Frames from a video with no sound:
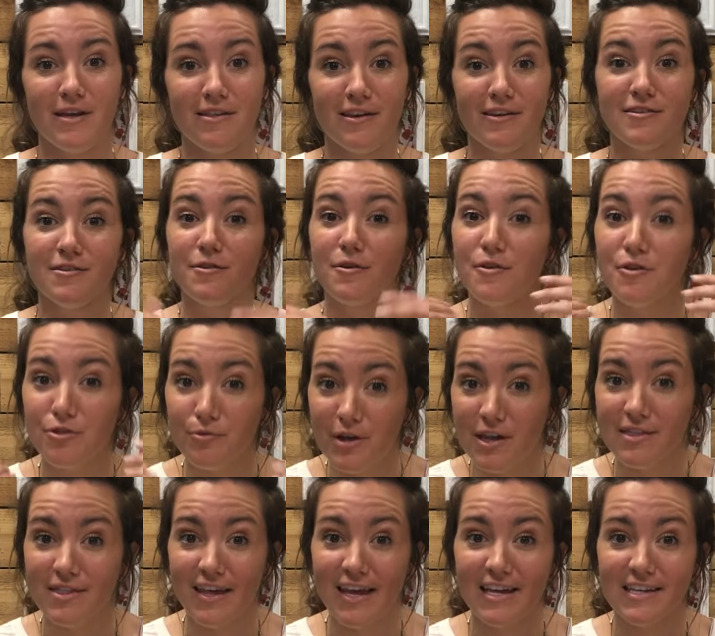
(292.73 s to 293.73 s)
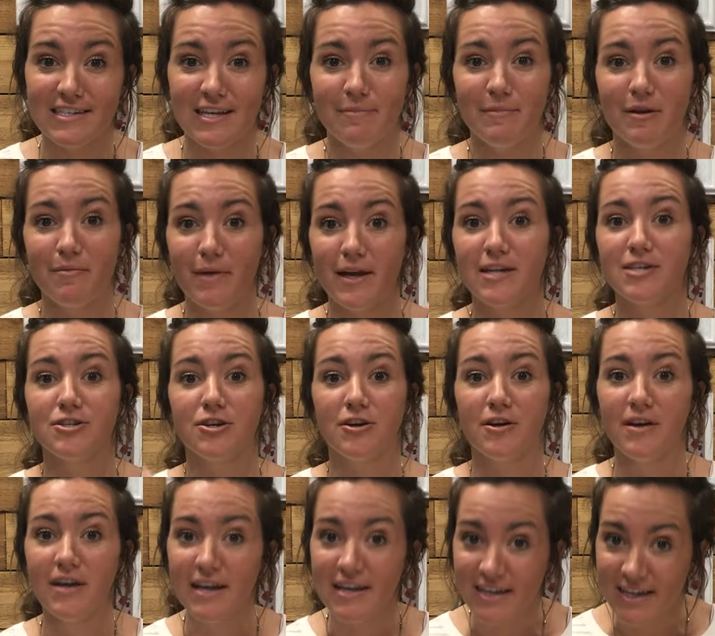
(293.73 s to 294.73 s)
These are the 3 things I'm going to make
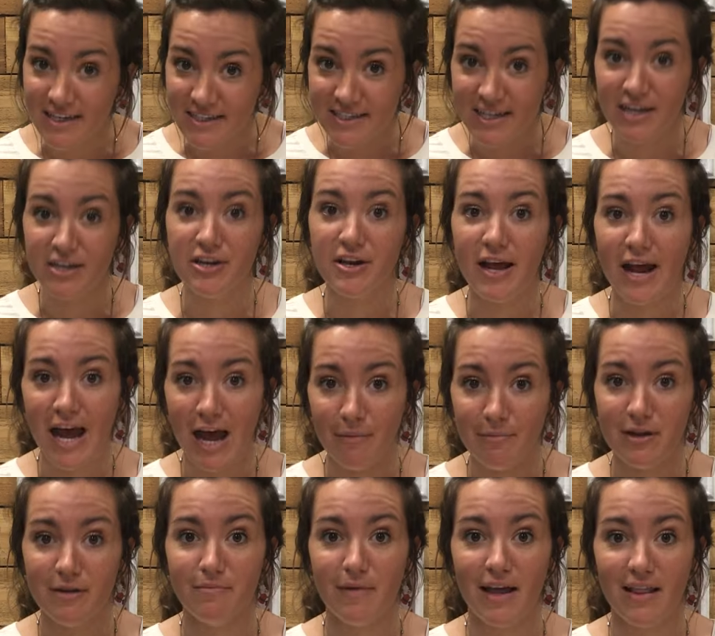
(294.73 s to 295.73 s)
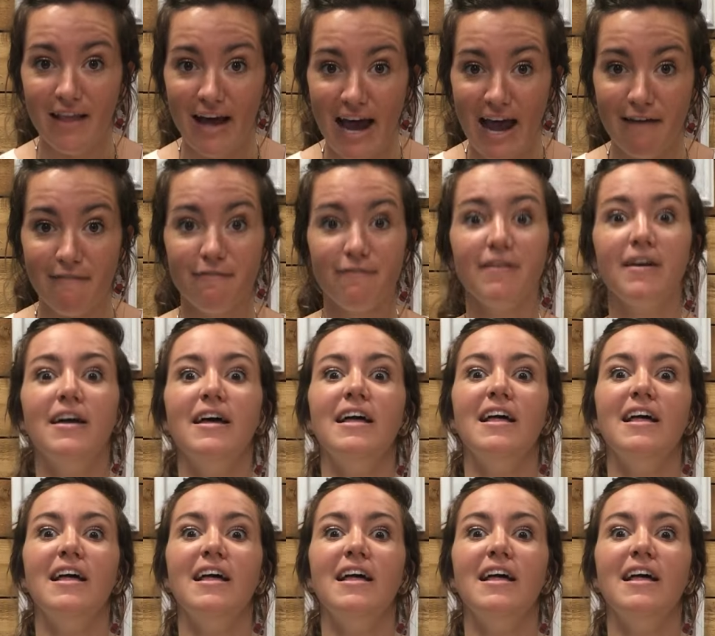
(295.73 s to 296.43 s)
sure continue to happen in my life.